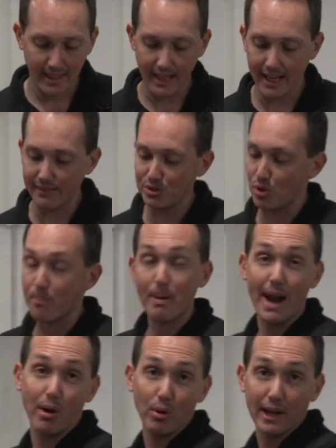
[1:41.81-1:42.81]
It gives you a
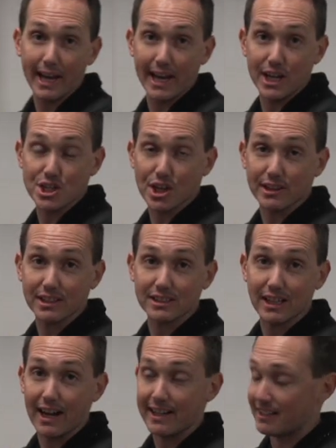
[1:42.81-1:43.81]
power gauge on the
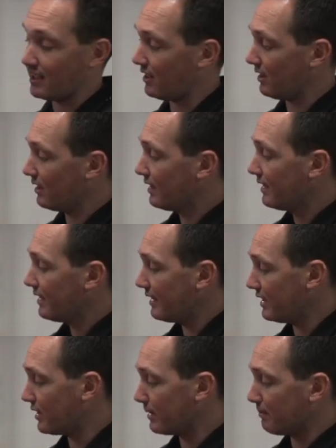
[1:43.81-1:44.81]
side here.
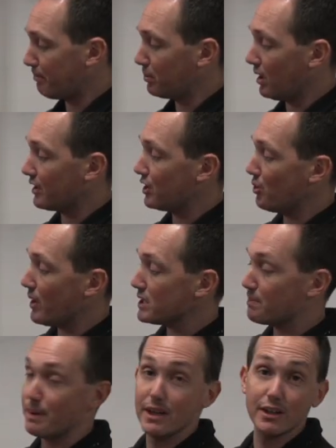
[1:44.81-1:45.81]
You can plug
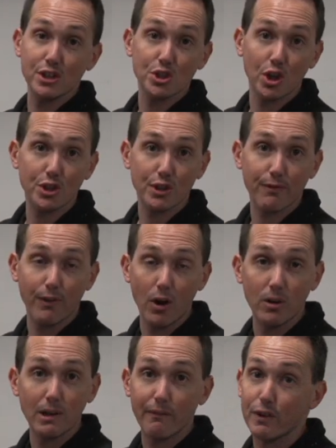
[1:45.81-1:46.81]
USB, you could charge your
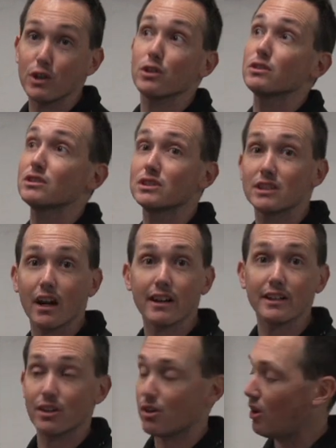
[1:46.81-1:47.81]
phone if you're
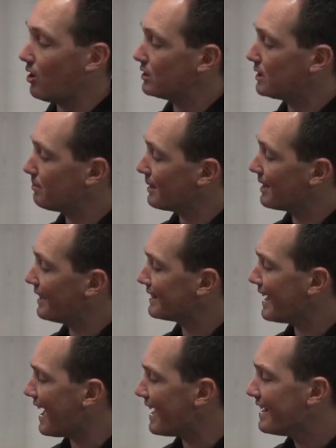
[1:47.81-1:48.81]
stuck in your car or something
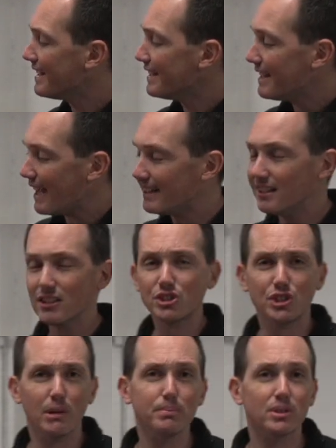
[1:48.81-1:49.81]
like that, and it'll
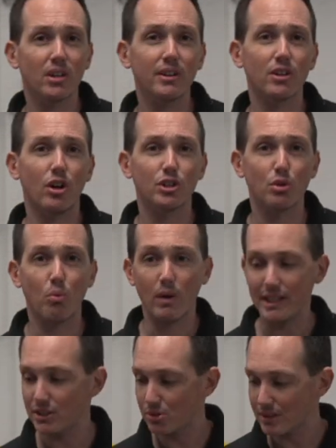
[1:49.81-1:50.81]
jumpstart your car
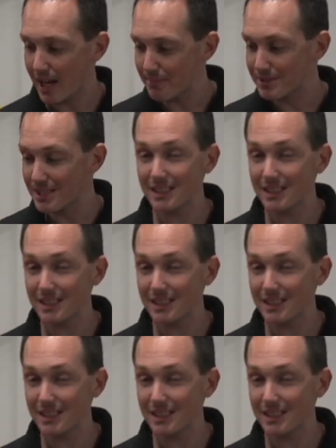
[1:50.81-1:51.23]
22 times.